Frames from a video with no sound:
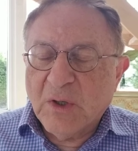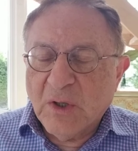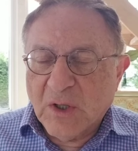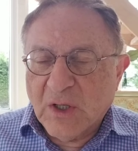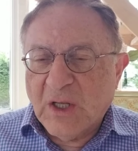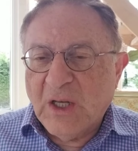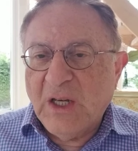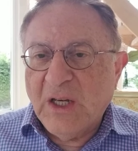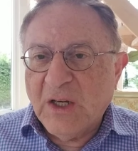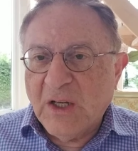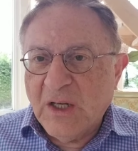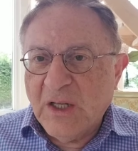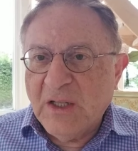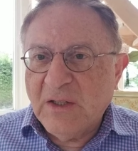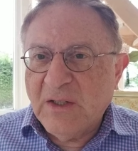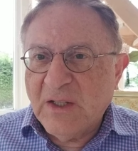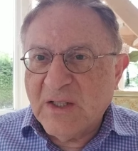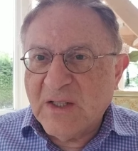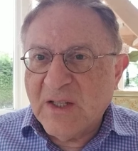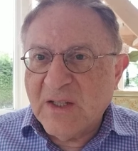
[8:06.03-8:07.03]

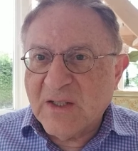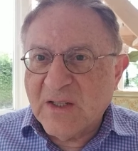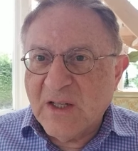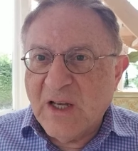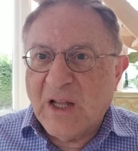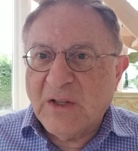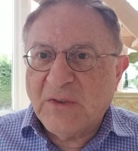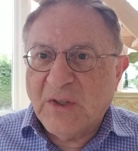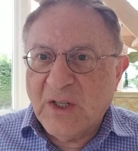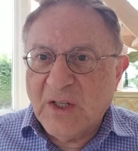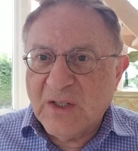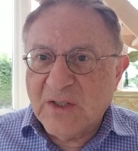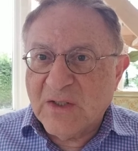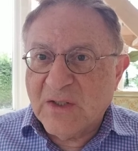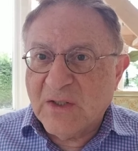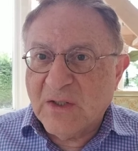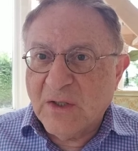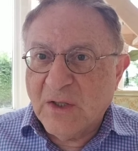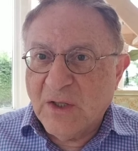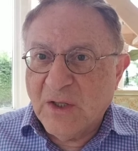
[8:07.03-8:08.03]
clearly this is not
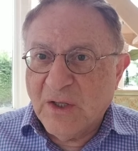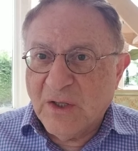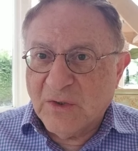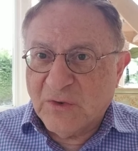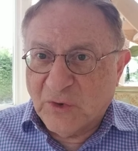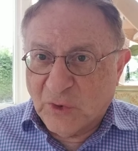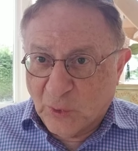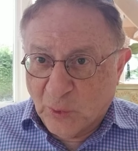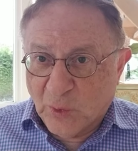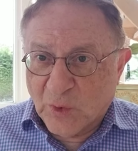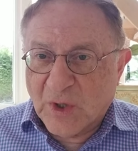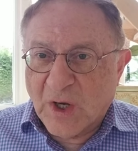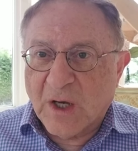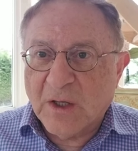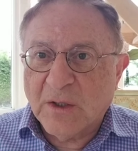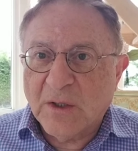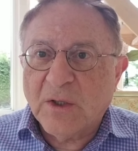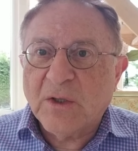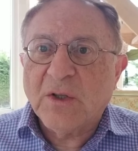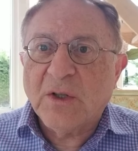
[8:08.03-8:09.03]
his true
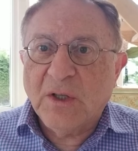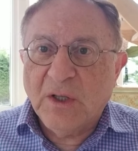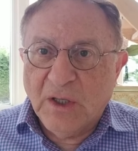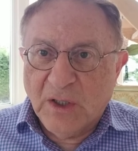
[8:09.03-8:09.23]
color.